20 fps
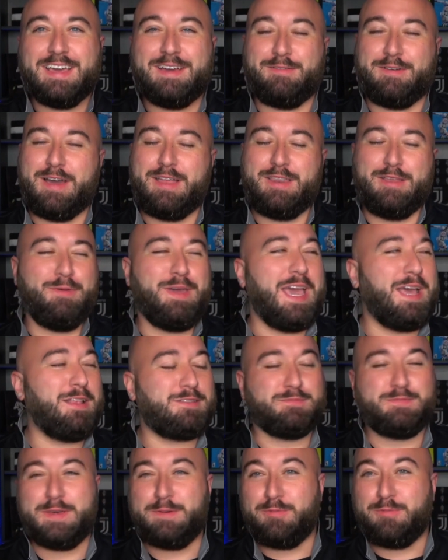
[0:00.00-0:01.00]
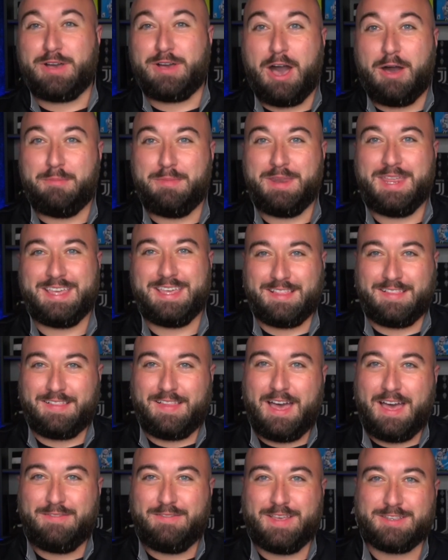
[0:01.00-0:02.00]
I know we had some people commenting in the
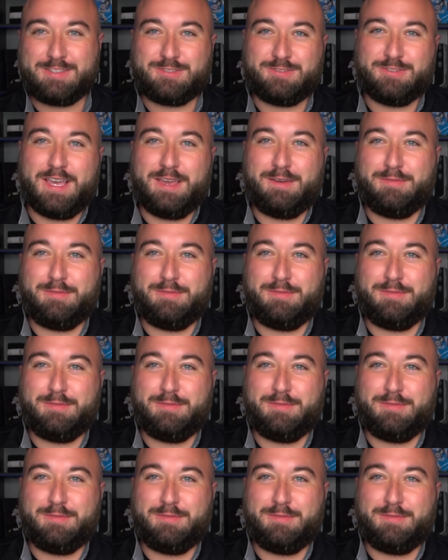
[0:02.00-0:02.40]
live yesterday,